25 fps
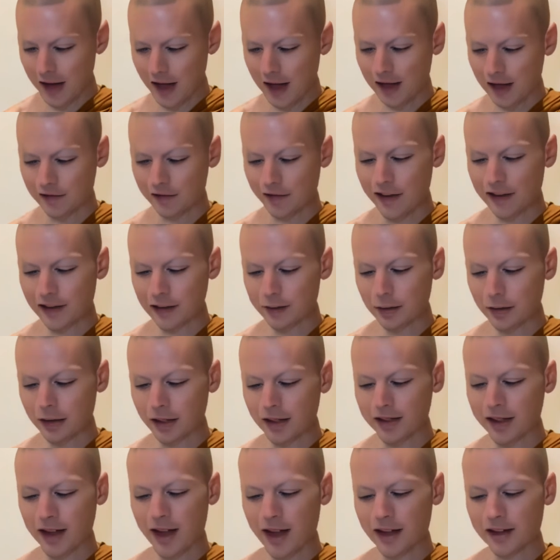and
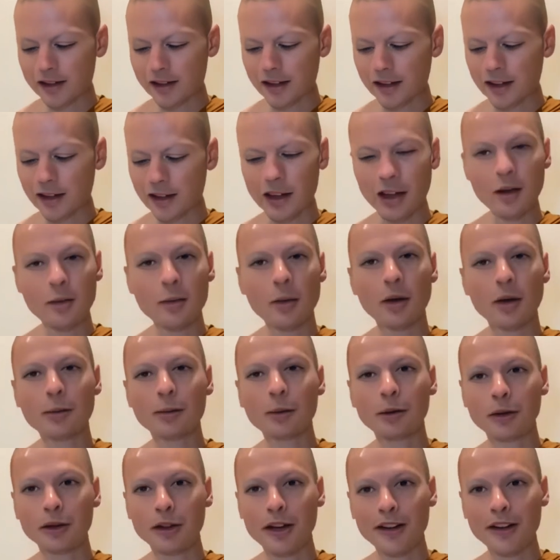Venerable Ananda, a more
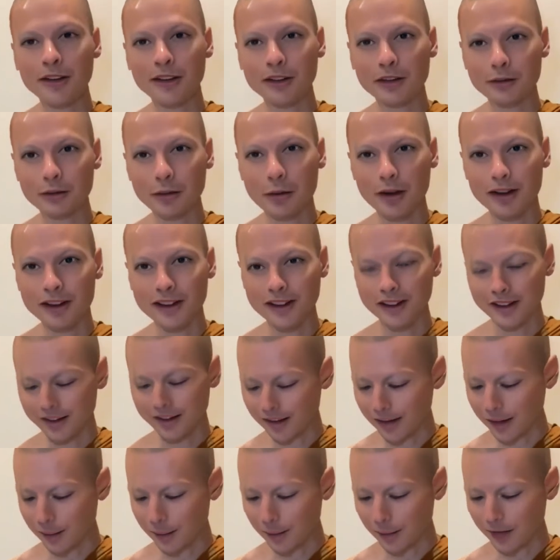progressive one in
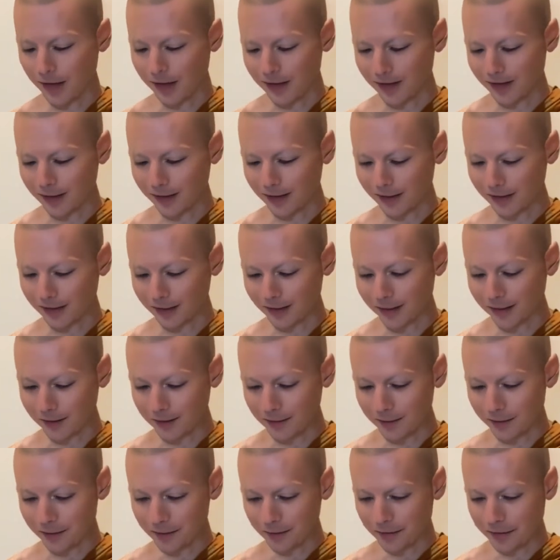some senses.
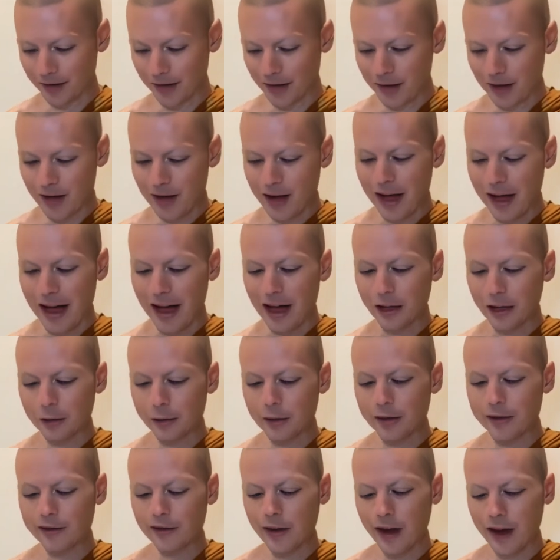How do
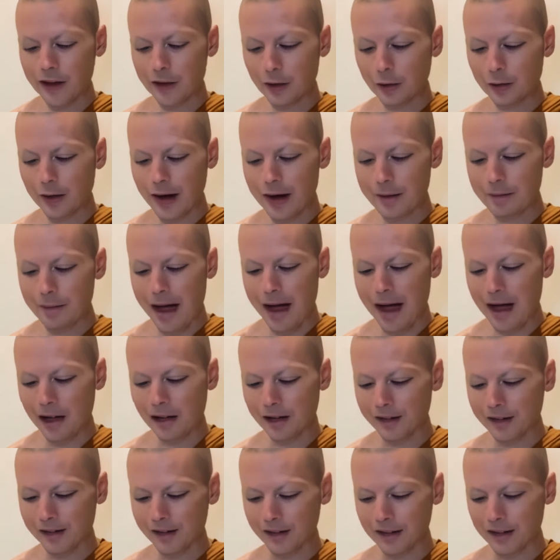we find the right
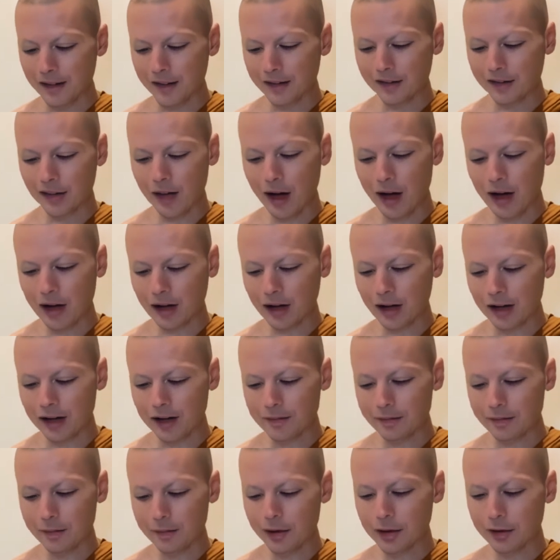balance in the
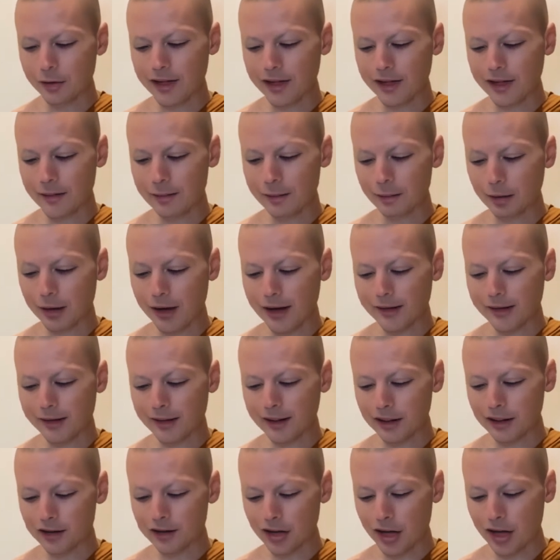Sangha between
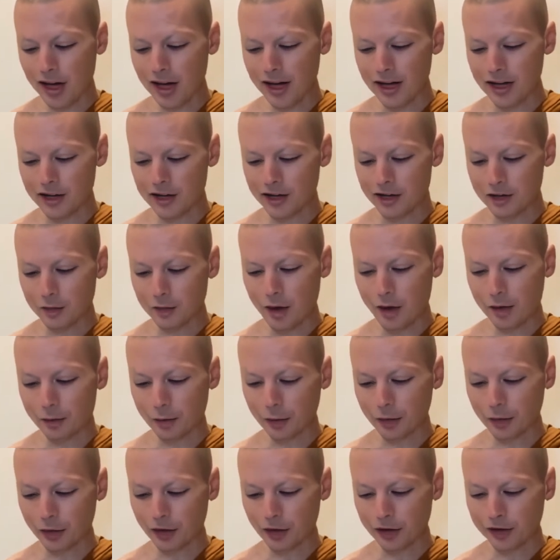embracing change while
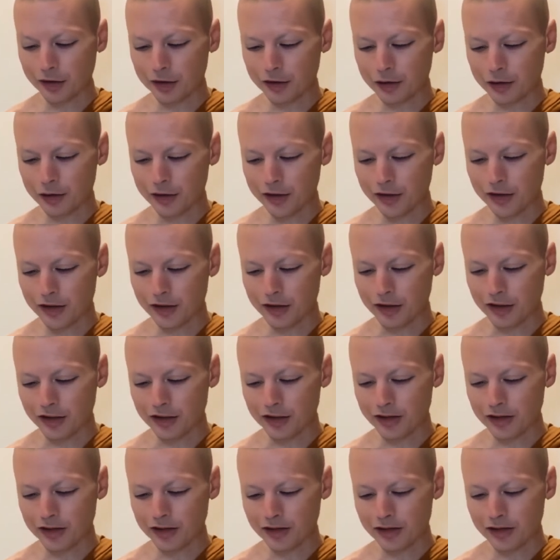preserving
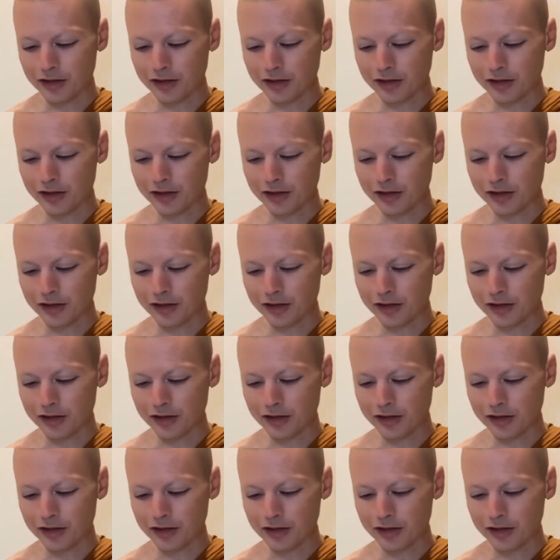tradition?